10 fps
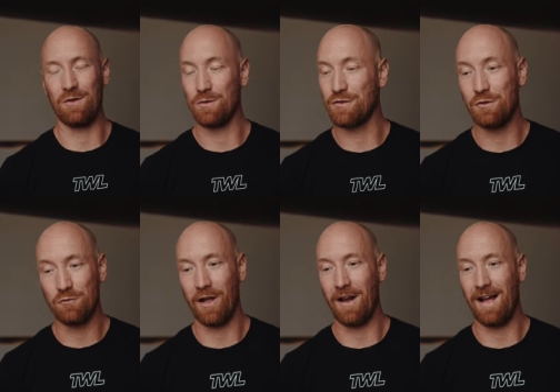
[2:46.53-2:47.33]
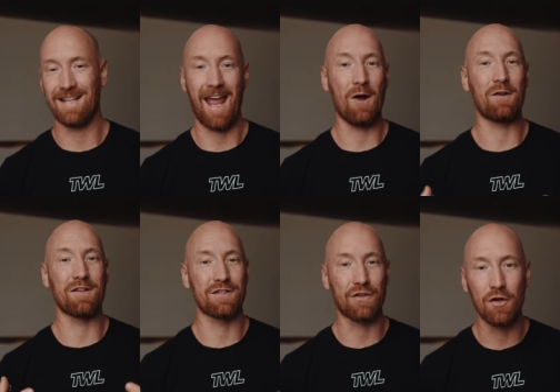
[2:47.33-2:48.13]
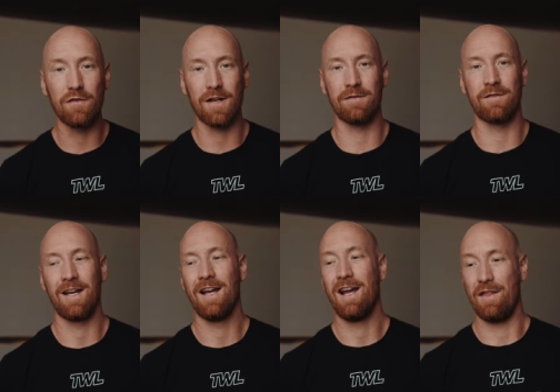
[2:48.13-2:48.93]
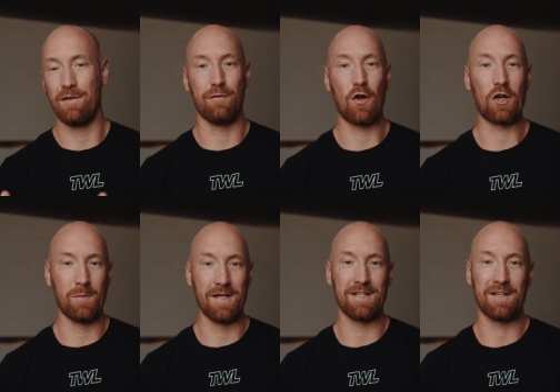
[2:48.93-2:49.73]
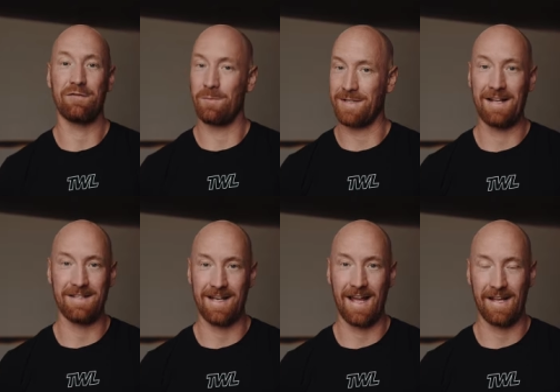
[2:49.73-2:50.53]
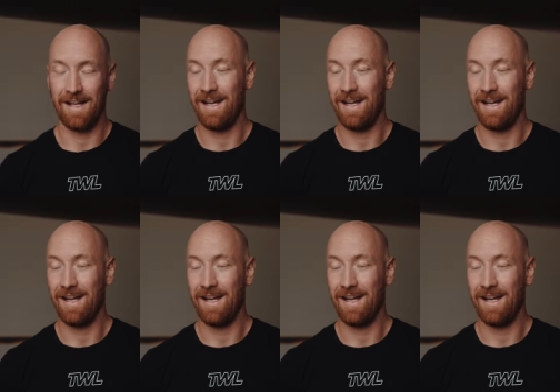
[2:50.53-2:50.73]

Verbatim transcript: you'll soon realize how conservative the volume is from day to day.